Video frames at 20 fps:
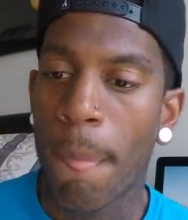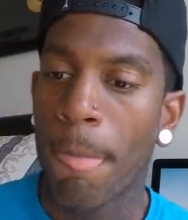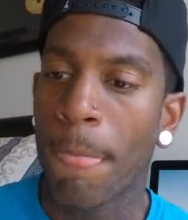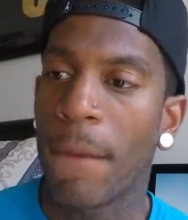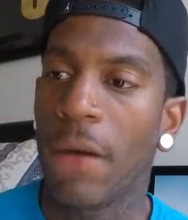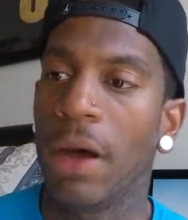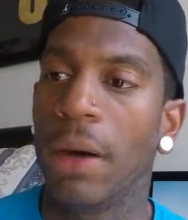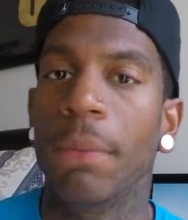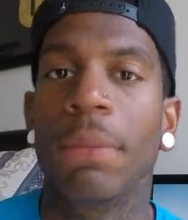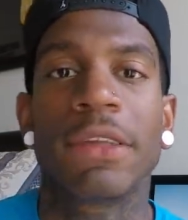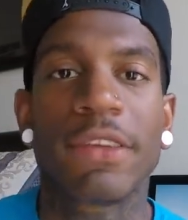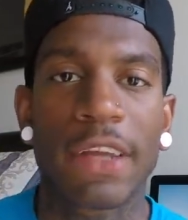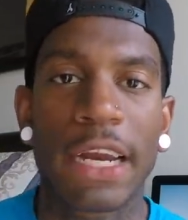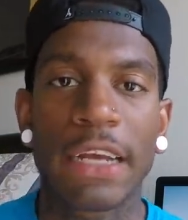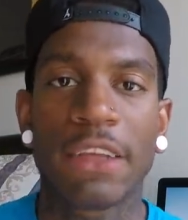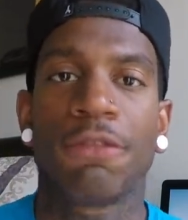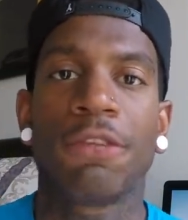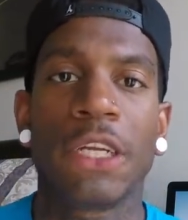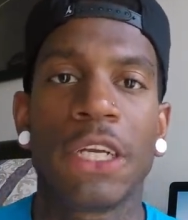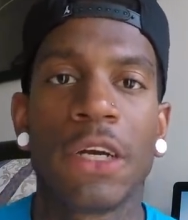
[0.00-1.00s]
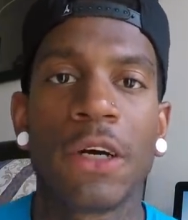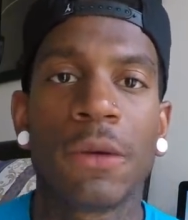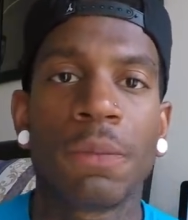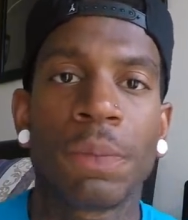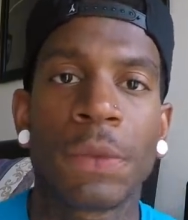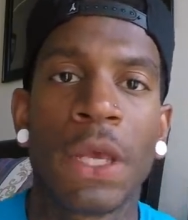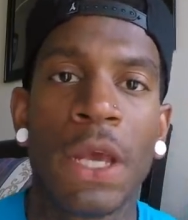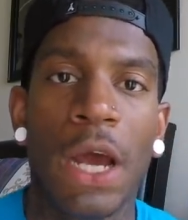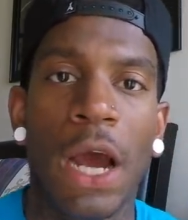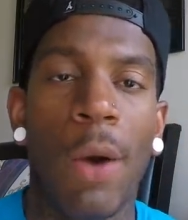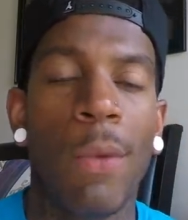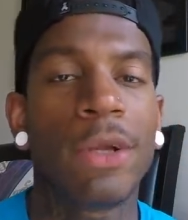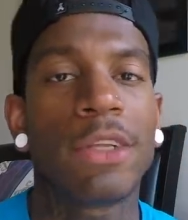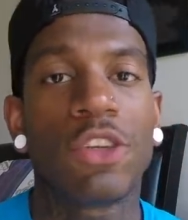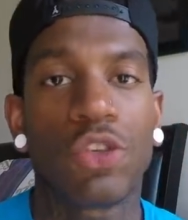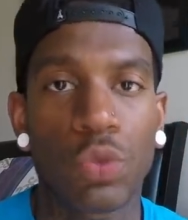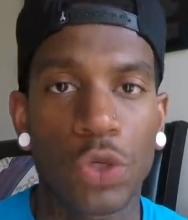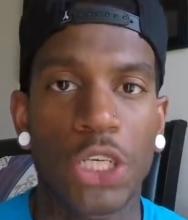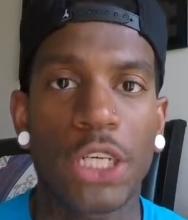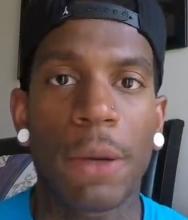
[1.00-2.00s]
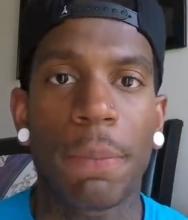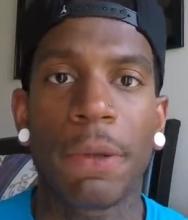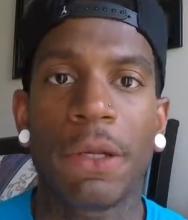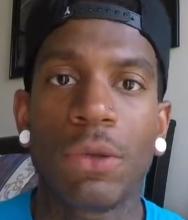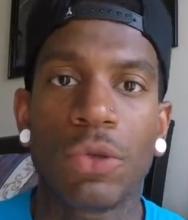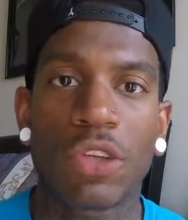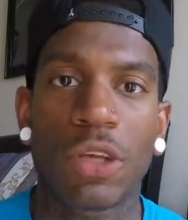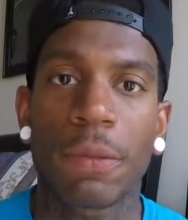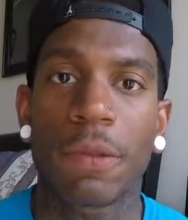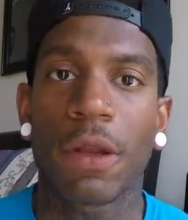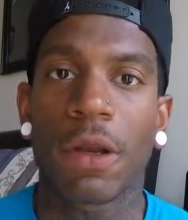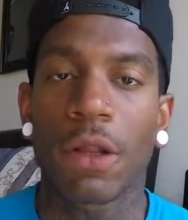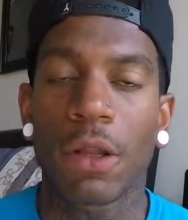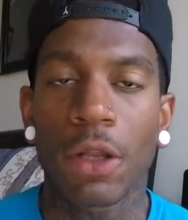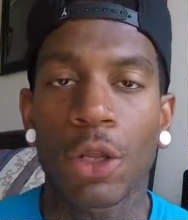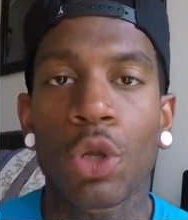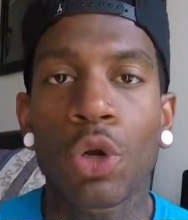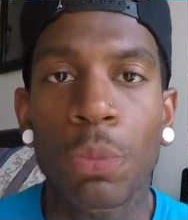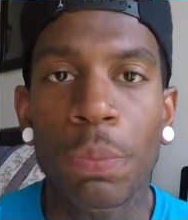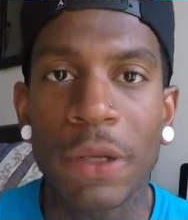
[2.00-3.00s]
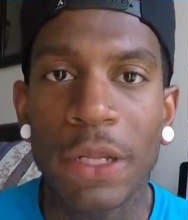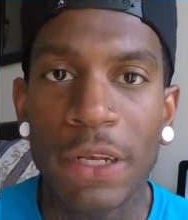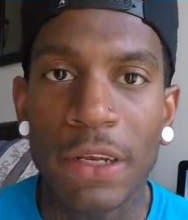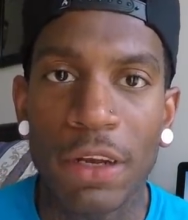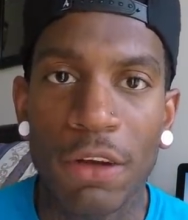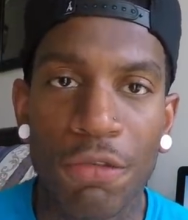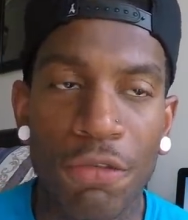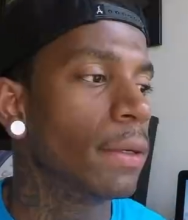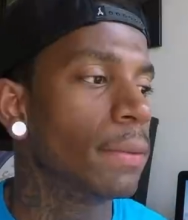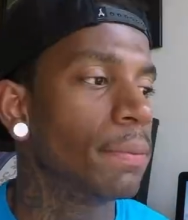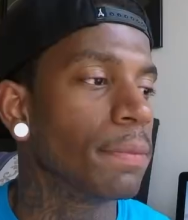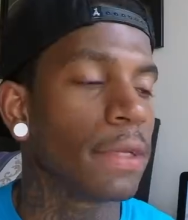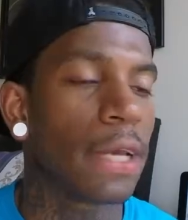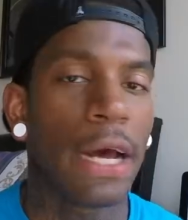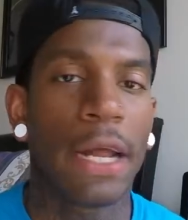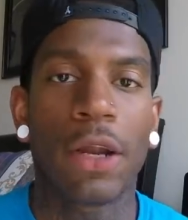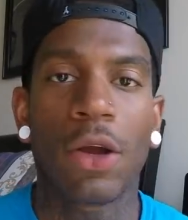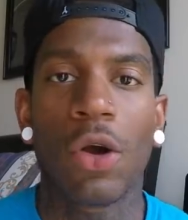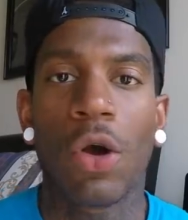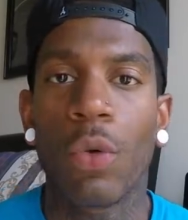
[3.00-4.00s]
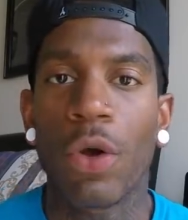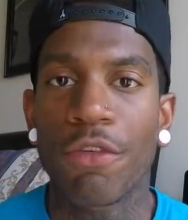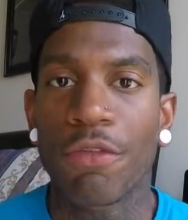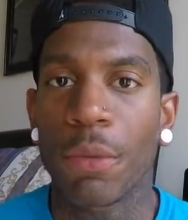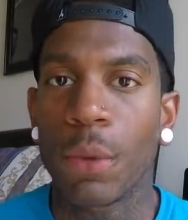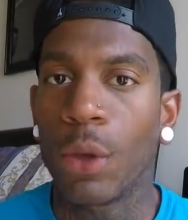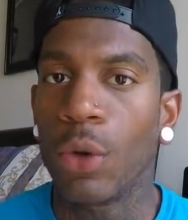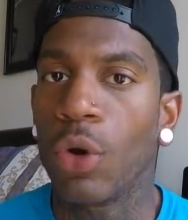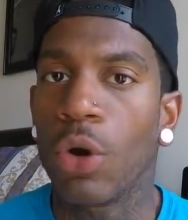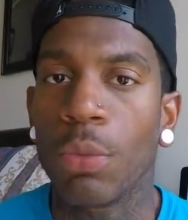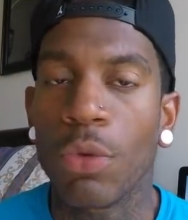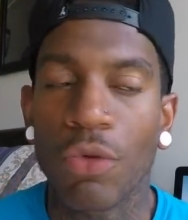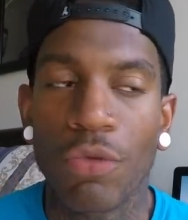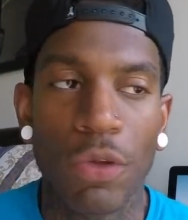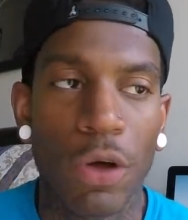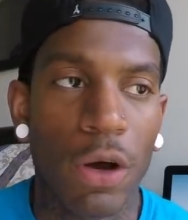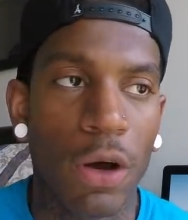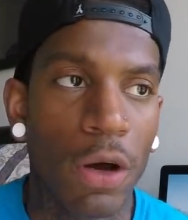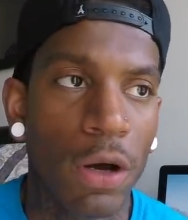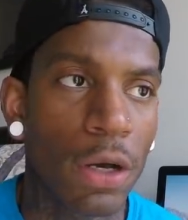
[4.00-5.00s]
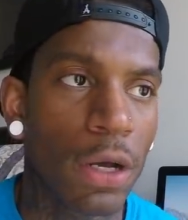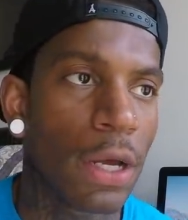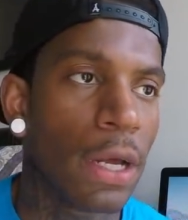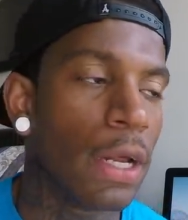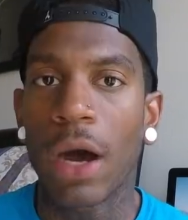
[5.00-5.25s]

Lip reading: But today's video, I want to switch up and do something a little bit different, kind of go away from the normal vlog.